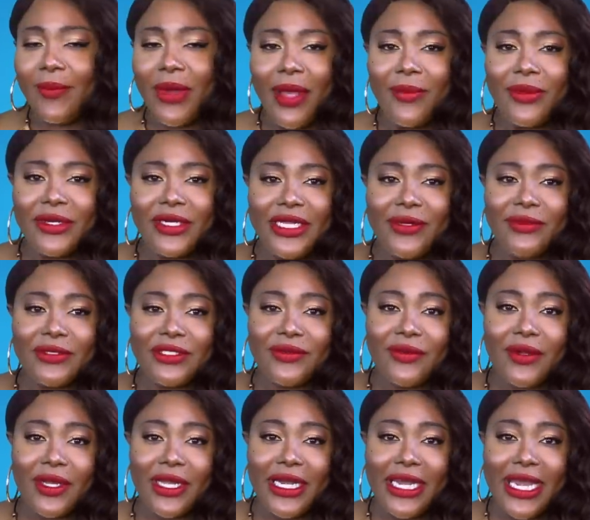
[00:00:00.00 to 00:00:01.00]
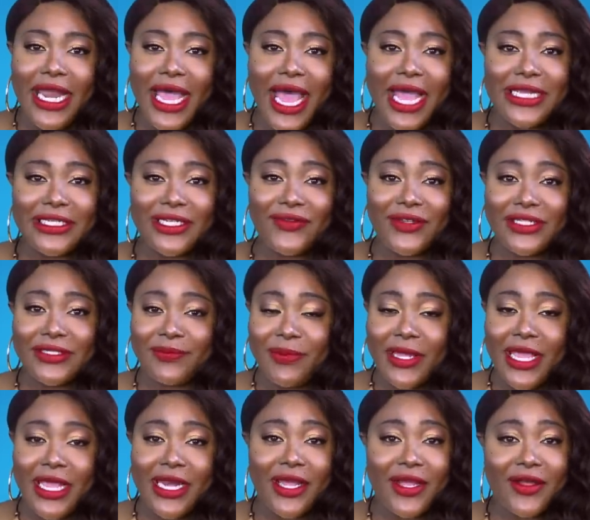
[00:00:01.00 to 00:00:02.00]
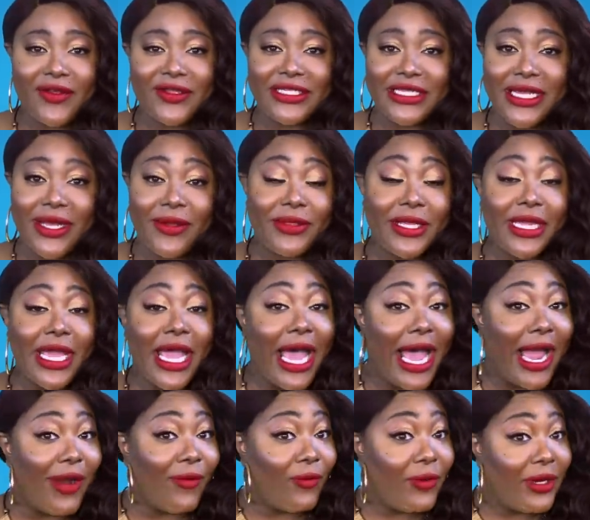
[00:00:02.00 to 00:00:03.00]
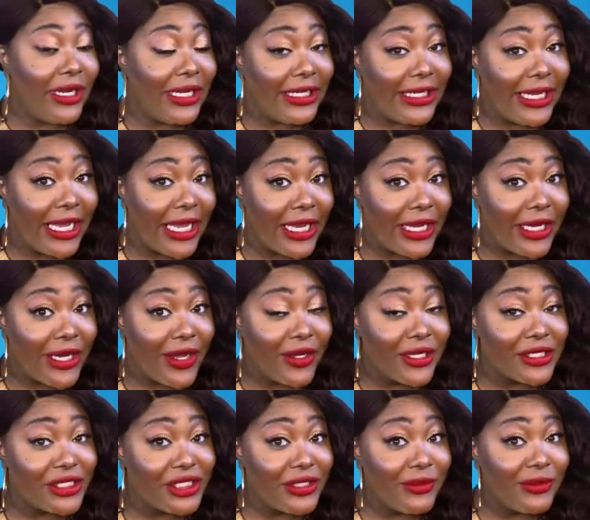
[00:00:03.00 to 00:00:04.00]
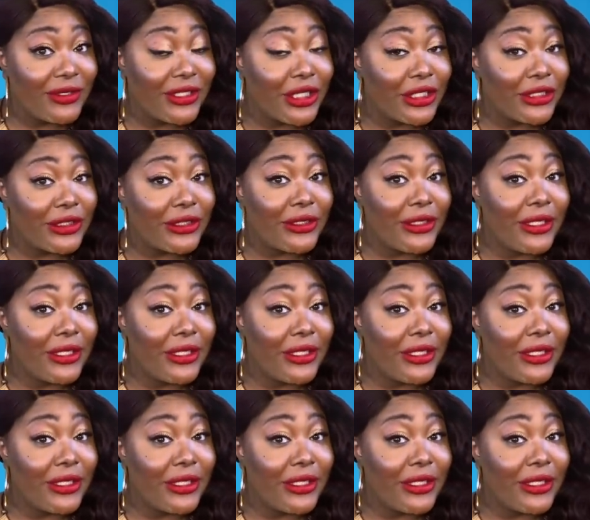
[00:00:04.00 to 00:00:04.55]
Mama D was doing lots of explaining of something I really can't know because she was in a